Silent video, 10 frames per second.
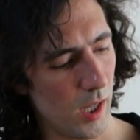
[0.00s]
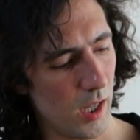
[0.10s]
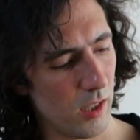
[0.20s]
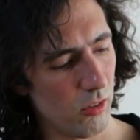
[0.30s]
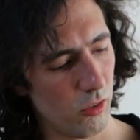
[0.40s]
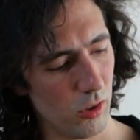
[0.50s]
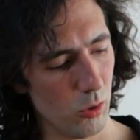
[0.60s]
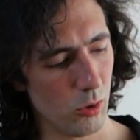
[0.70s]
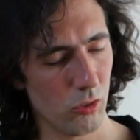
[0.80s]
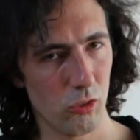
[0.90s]
And
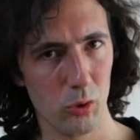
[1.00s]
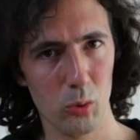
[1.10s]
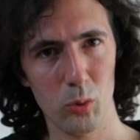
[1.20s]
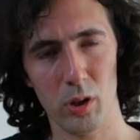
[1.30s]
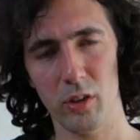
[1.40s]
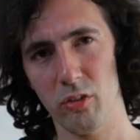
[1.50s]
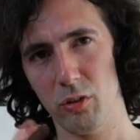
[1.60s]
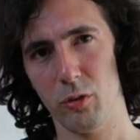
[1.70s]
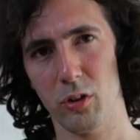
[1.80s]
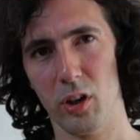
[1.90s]
you can do a
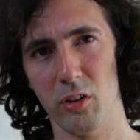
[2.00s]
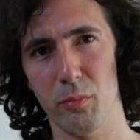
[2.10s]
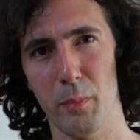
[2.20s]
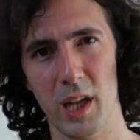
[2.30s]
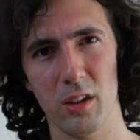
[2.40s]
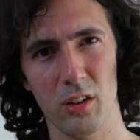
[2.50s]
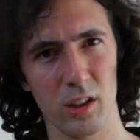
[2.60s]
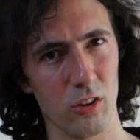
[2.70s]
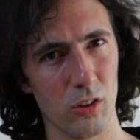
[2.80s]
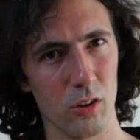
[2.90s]
different kind of
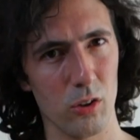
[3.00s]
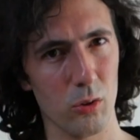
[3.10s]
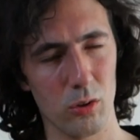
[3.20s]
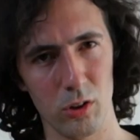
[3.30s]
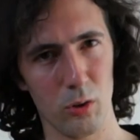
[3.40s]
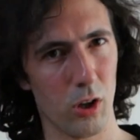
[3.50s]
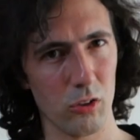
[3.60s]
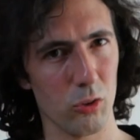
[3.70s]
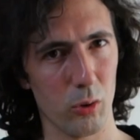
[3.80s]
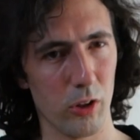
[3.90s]
bending that you
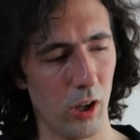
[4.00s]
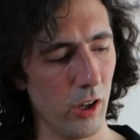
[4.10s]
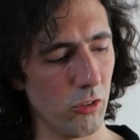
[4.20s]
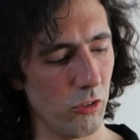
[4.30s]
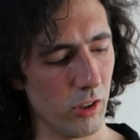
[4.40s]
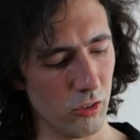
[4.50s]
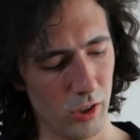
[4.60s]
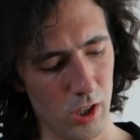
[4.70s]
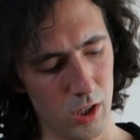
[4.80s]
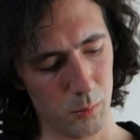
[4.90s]
can't do on the higher strings,
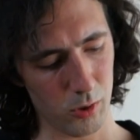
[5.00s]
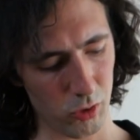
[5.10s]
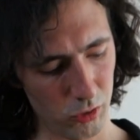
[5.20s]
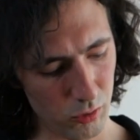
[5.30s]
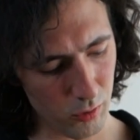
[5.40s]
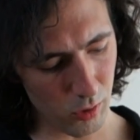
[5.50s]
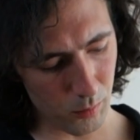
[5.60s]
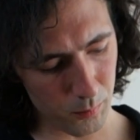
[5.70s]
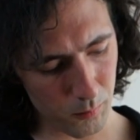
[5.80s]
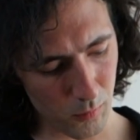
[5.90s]
because you've
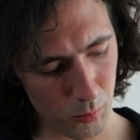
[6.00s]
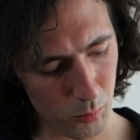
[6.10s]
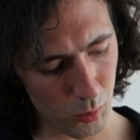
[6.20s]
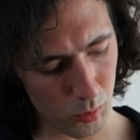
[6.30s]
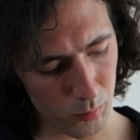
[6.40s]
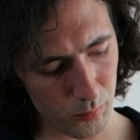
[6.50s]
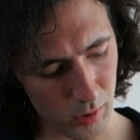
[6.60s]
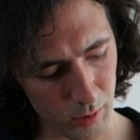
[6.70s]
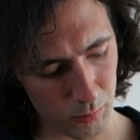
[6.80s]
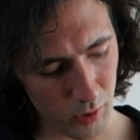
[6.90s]
got more
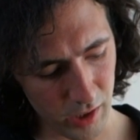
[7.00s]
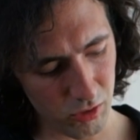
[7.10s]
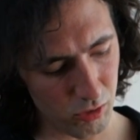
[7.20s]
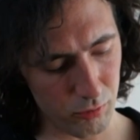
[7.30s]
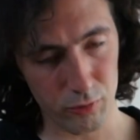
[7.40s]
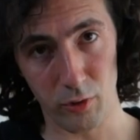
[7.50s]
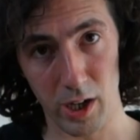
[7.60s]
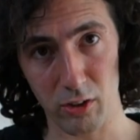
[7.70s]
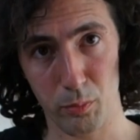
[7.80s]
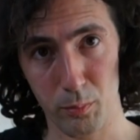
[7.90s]
range of
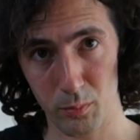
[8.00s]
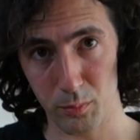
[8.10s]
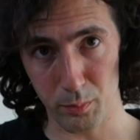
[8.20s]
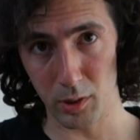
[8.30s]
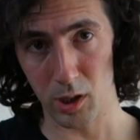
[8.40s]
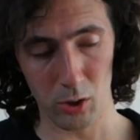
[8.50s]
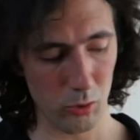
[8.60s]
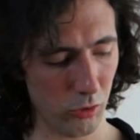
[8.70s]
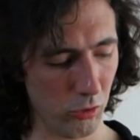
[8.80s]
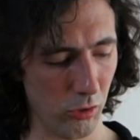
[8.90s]
fret
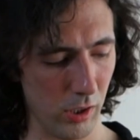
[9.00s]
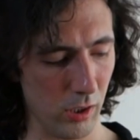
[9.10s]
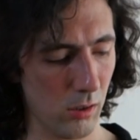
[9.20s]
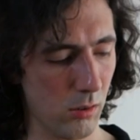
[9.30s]
below the string.